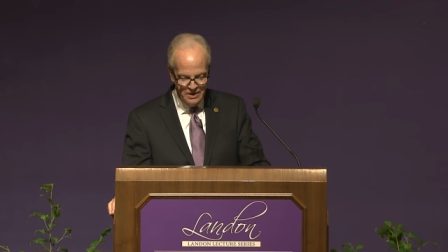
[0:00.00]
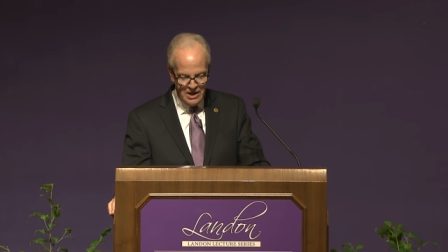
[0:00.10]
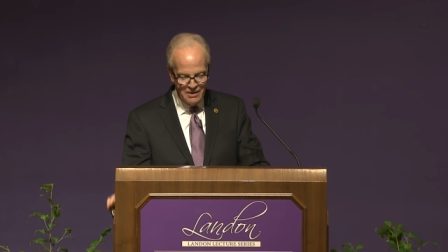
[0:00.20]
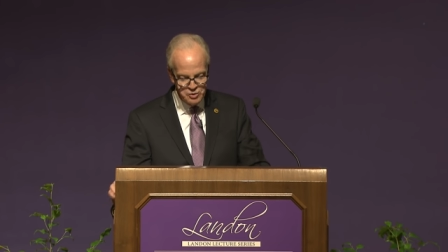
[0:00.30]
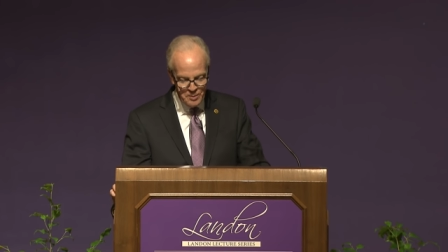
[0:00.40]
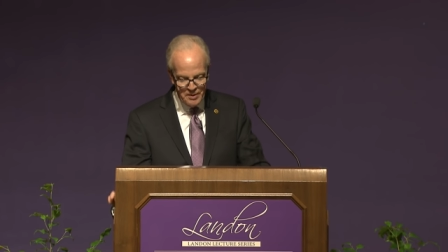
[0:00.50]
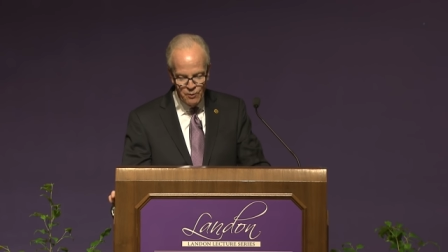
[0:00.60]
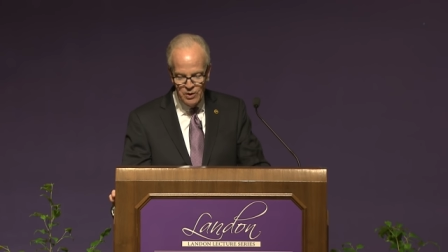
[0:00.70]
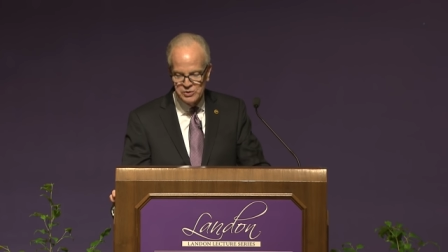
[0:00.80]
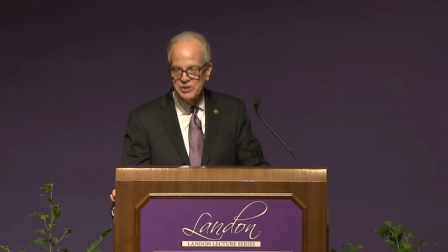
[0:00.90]
Congresswoman
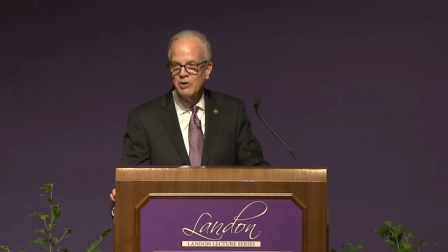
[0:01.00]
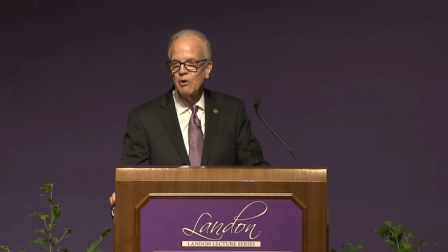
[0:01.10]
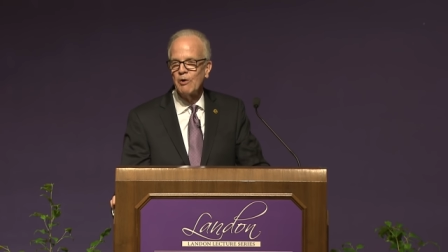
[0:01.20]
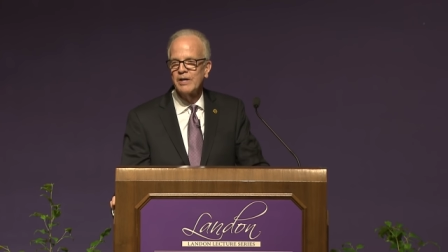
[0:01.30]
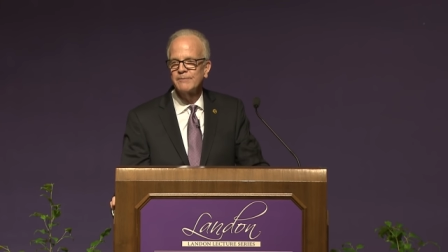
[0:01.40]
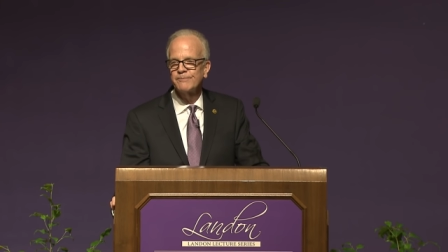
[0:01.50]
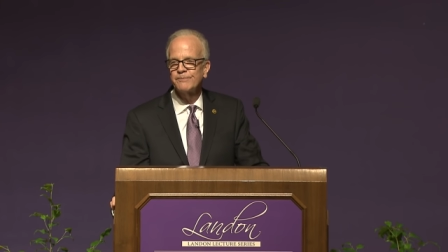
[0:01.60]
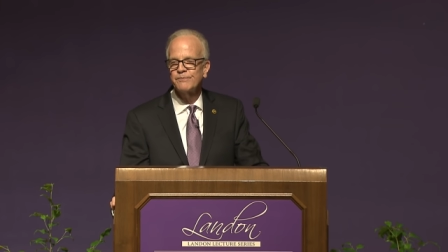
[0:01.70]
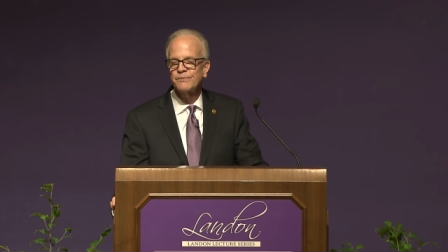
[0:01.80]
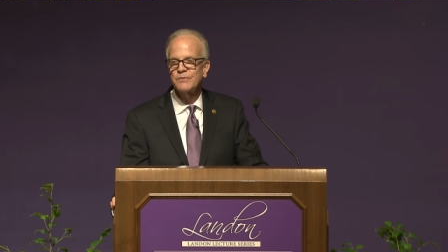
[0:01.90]
Rosa DeLauro
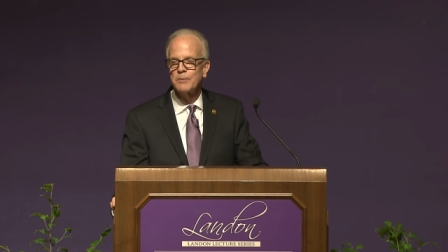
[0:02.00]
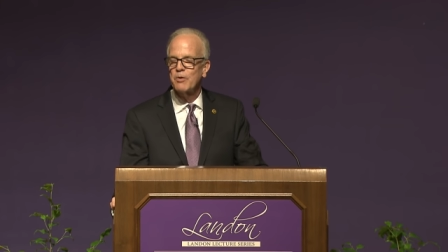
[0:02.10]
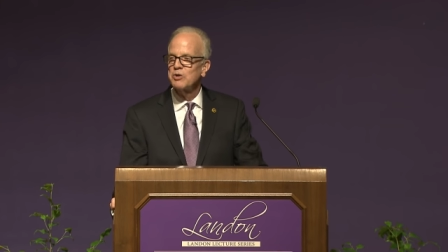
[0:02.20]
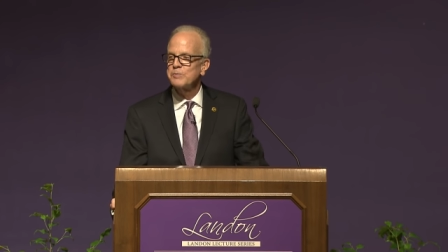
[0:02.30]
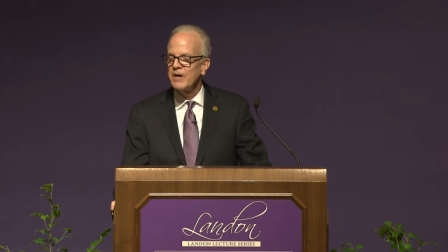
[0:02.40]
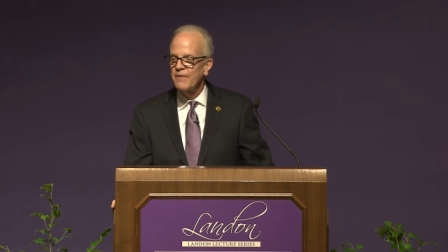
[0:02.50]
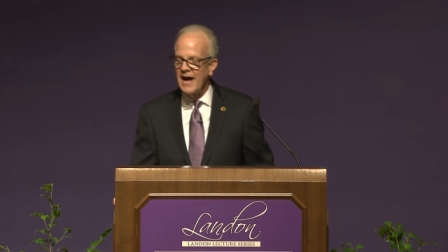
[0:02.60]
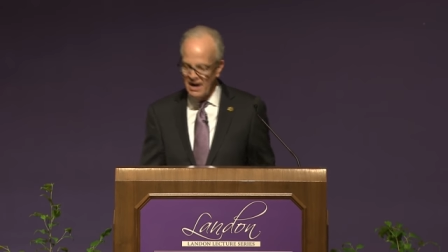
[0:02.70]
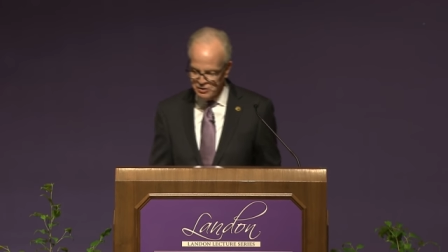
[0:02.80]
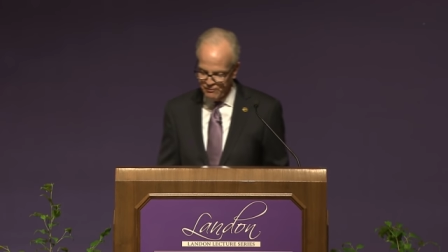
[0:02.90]
approached me on the
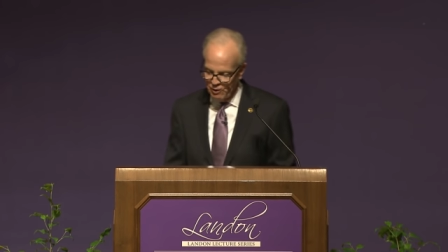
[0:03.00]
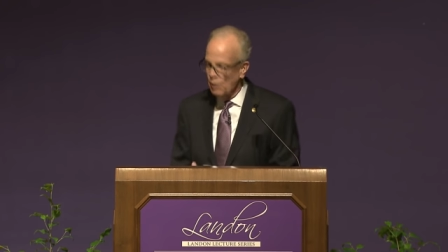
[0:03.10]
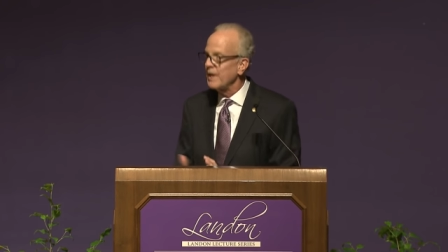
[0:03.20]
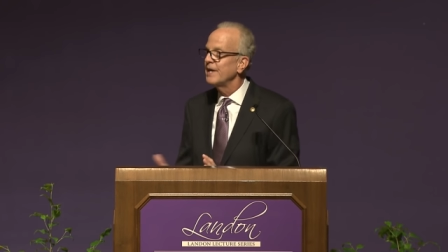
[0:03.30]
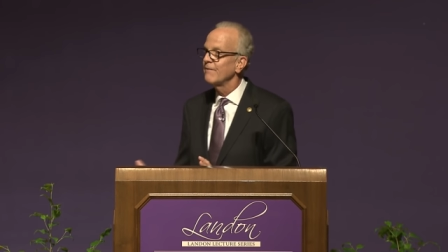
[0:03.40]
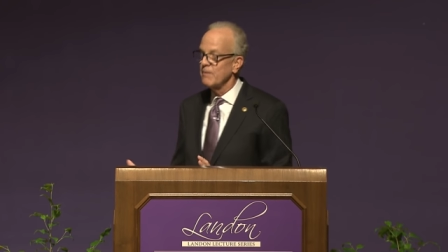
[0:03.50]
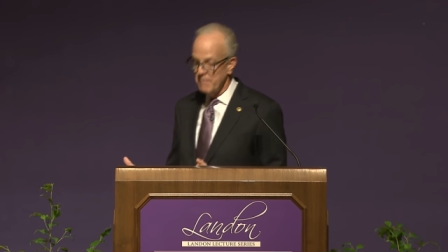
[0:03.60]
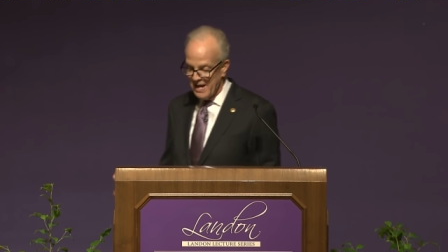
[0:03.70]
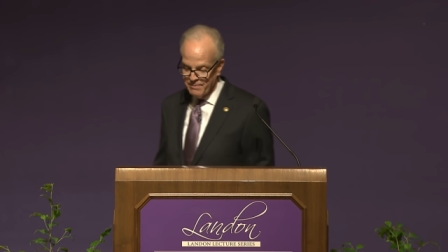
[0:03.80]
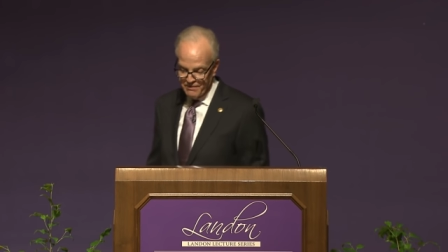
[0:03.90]
House floor. We'd never
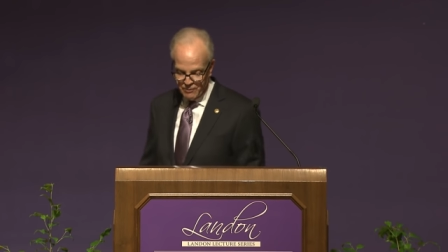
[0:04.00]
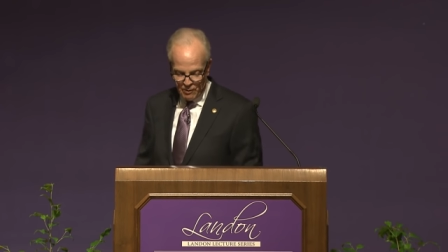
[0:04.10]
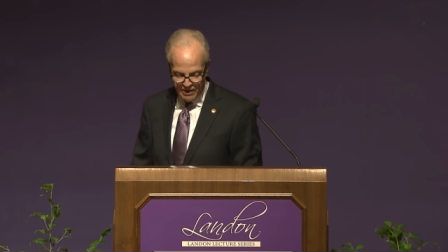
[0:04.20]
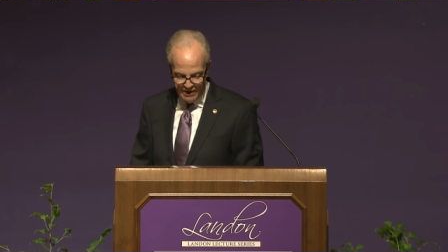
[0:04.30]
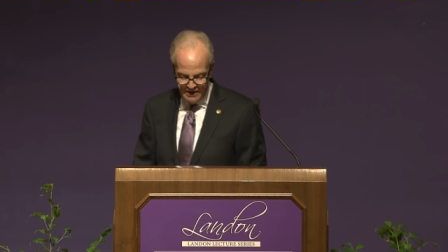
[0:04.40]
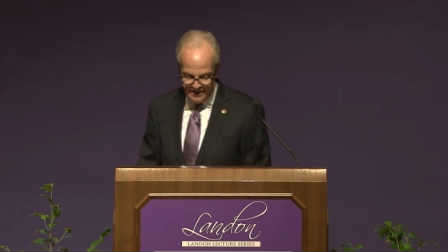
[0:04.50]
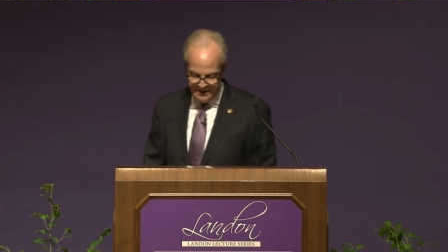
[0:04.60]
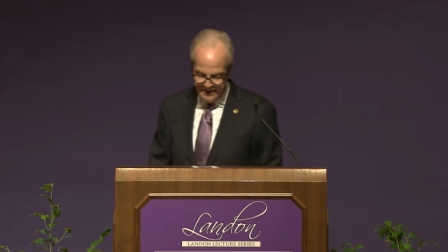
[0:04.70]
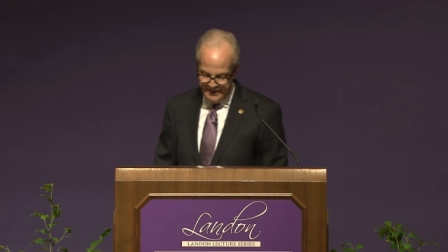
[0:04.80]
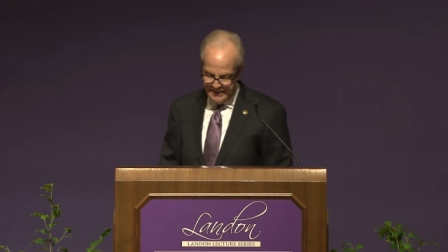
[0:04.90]
met before.
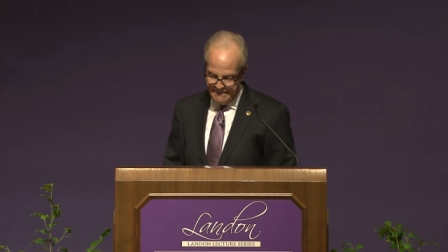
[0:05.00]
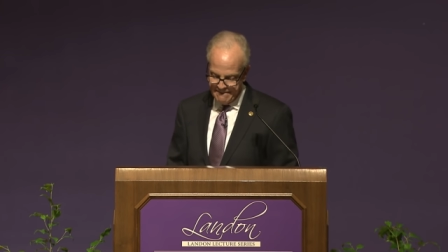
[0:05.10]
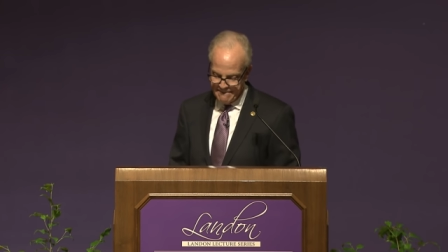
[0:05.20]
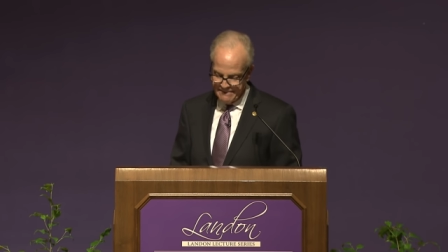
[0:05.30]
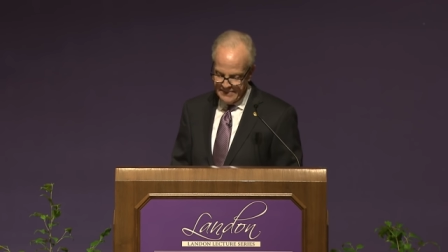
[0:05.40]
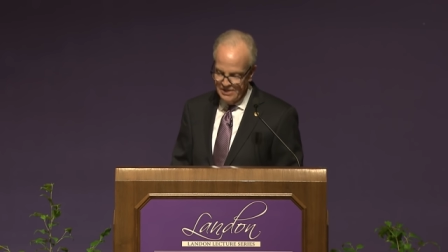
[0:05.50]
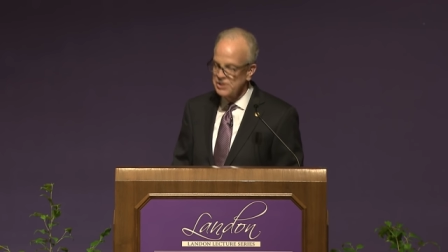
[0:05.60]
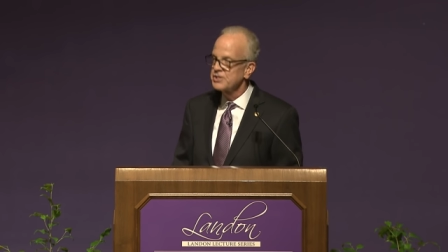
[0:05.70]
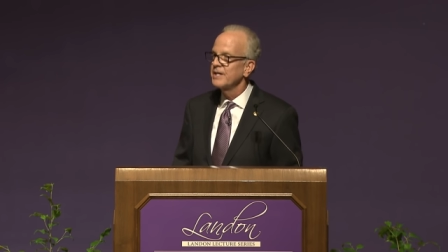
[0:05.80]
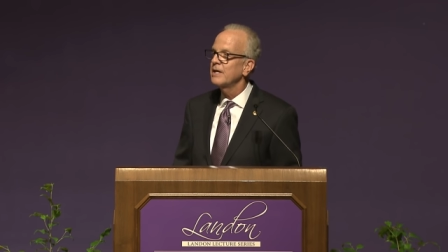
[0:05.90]
And
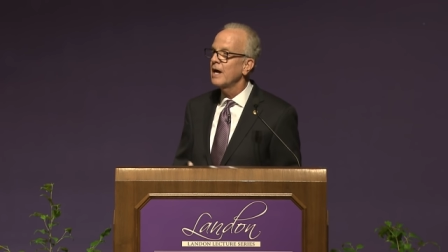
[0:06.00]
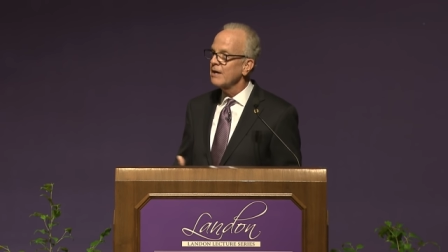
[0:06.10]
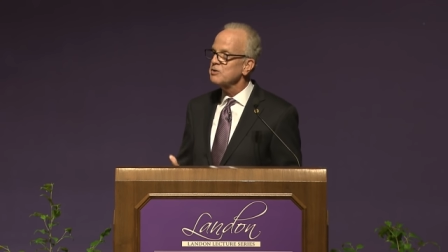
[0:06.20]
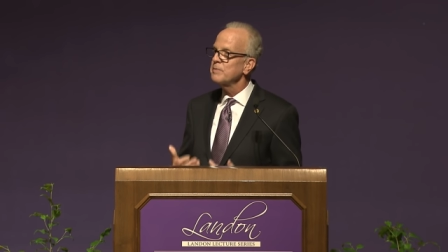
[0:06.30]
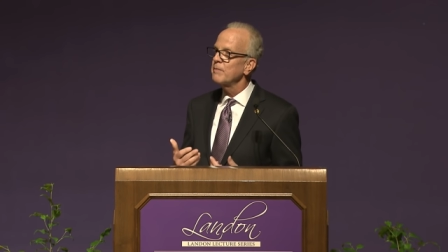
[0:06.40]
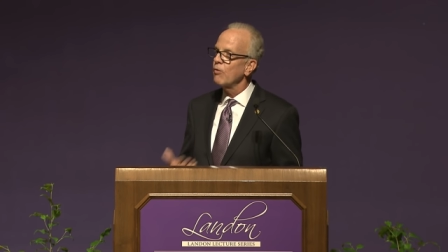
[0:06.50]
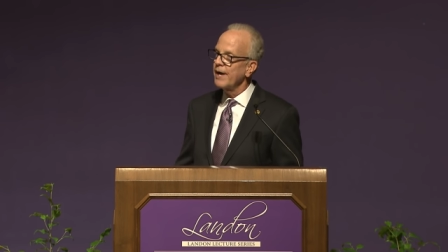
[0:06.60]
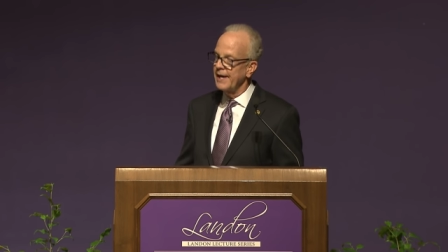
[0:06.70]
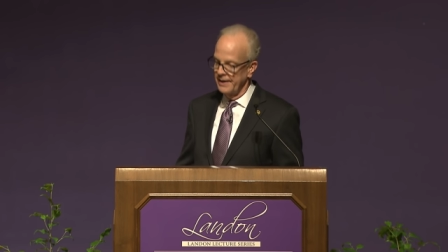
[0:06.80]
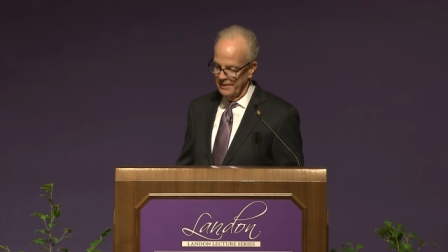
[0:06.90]
she said, Congressman
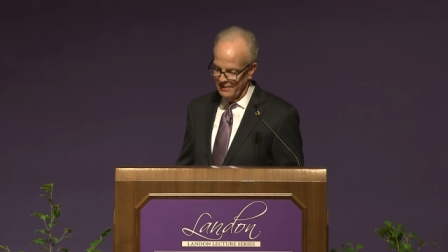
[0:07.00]
Moran,